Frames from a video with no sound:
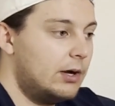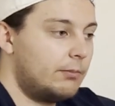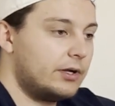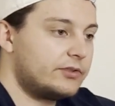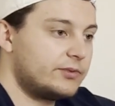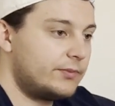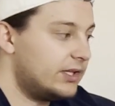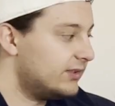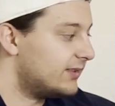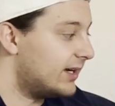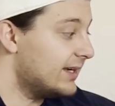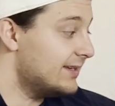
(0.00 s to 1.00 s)
But some
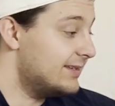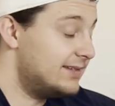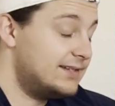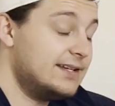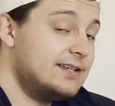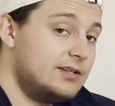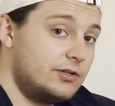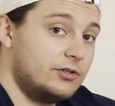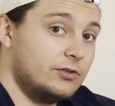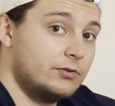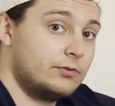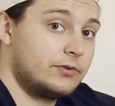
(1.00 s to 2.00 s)
things that I didn't
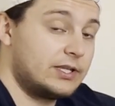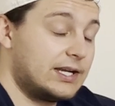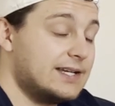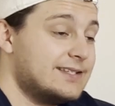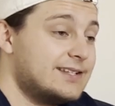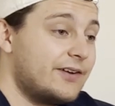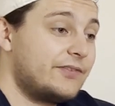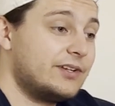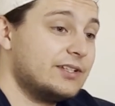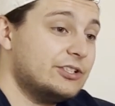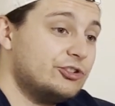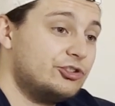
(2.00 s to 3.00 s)
do that I
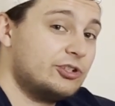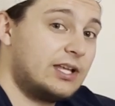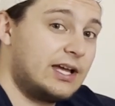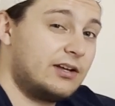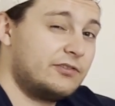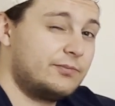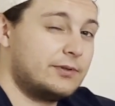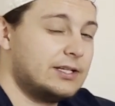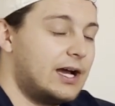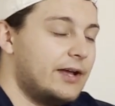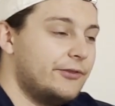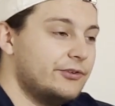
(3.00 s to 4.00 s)
definitely should have, but
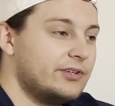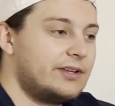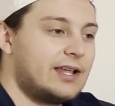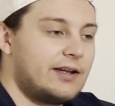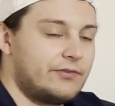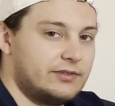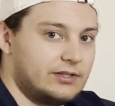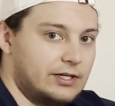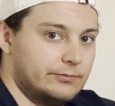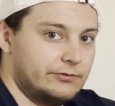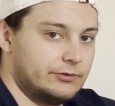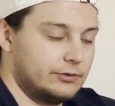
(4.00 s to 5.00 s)
either didn't have the
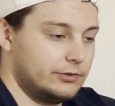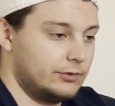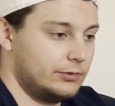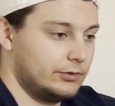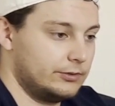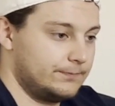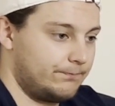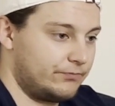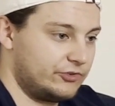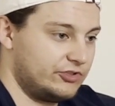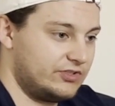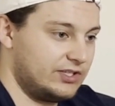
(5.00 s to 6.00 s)
time for or
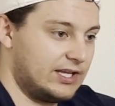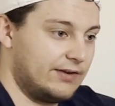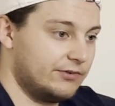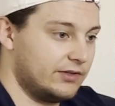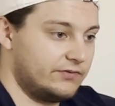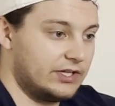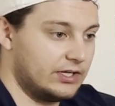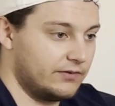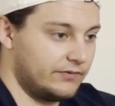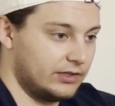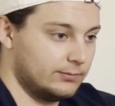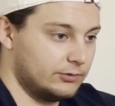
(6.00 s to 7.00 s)
just didn't have enough data
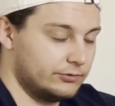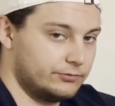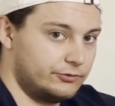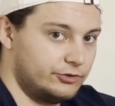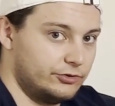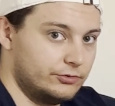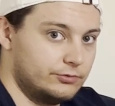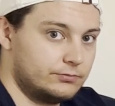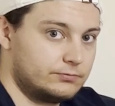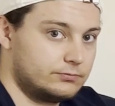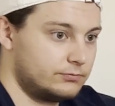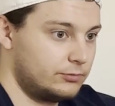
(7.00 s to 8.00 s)
available to
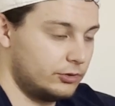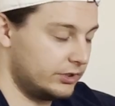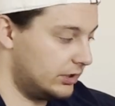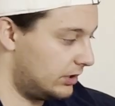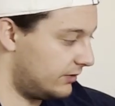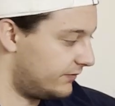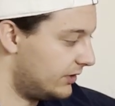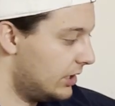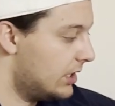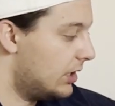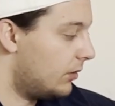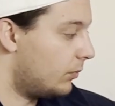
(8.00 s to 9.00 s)
pull it off,
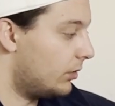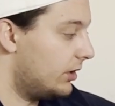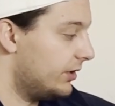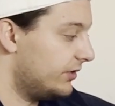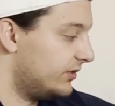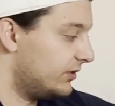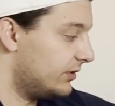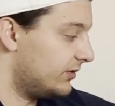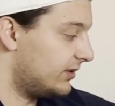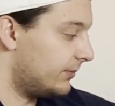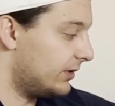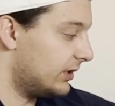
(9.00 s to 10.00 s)
was
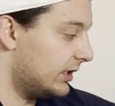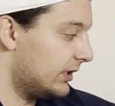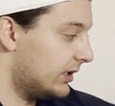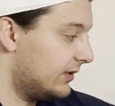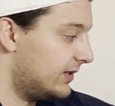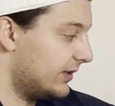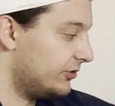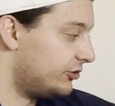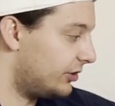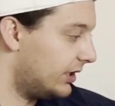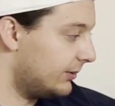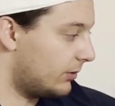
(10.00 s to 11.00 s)
something like a test
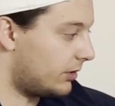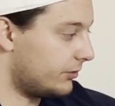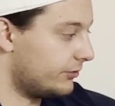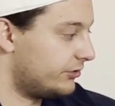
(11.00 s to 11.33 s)
train model.